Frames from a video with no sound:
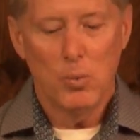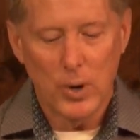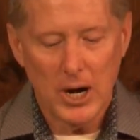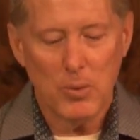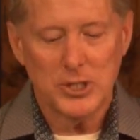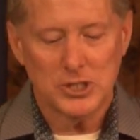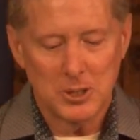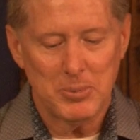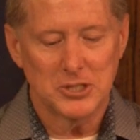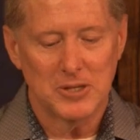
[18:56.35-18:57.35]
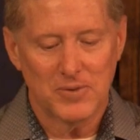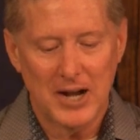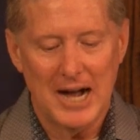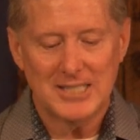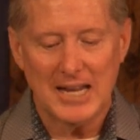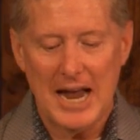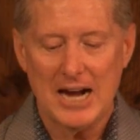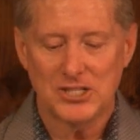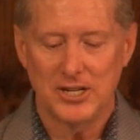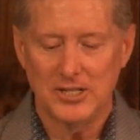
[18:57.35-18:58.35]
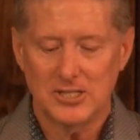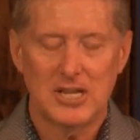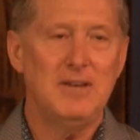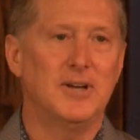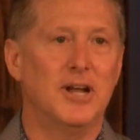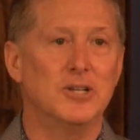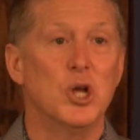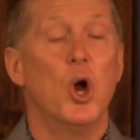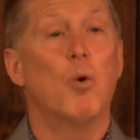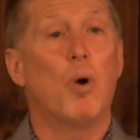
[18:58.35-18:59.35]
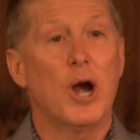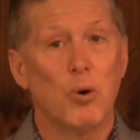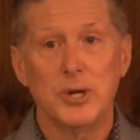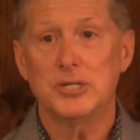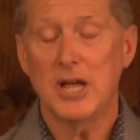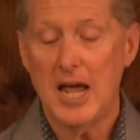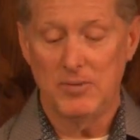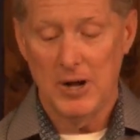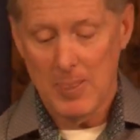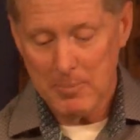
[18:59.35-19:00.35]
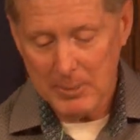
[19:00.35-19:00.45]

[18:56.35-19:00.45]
we are recipients of God's action in saving us. Why are we saved?